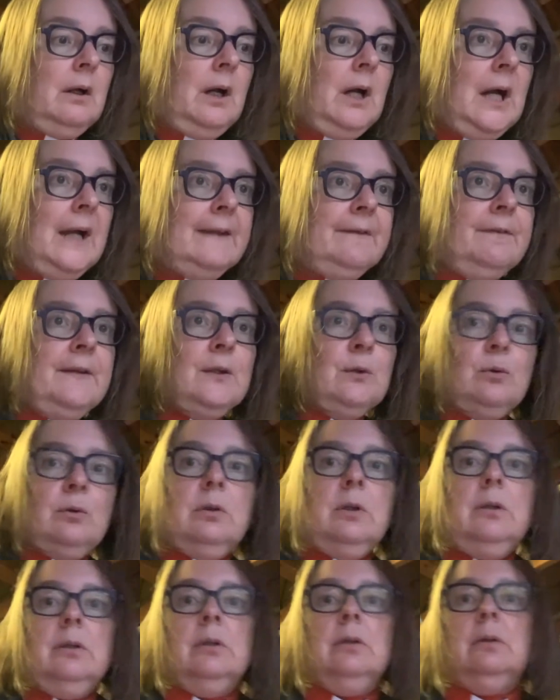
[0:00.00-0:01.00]
I feel
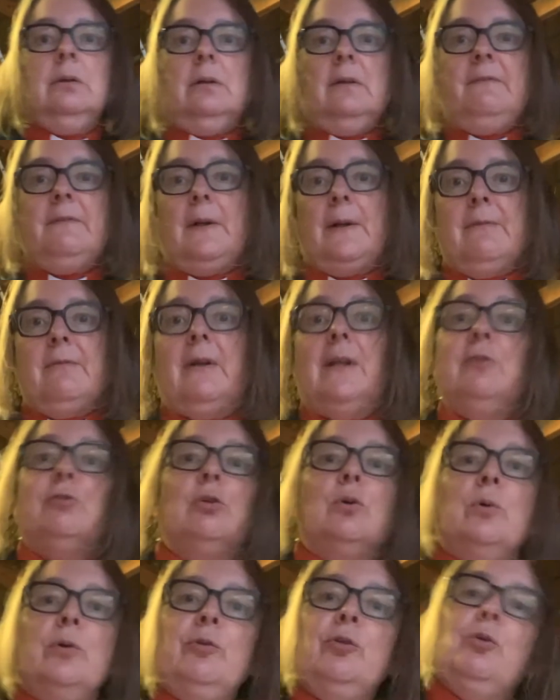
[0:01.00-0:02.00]
very, very
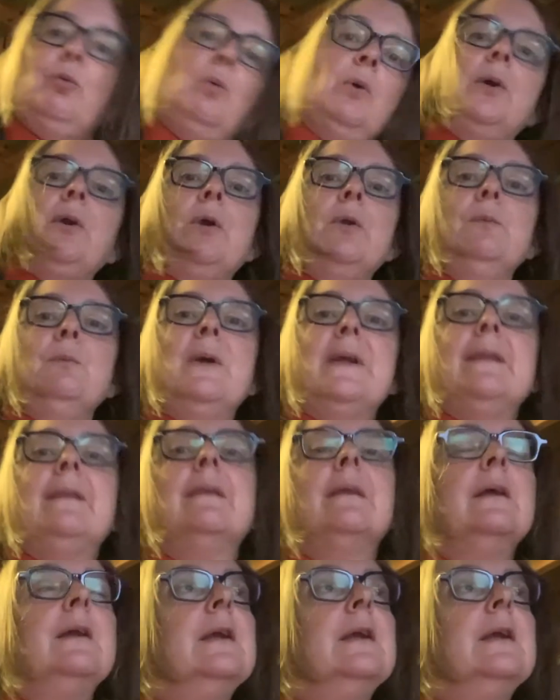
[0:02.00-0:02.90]
drawn to working with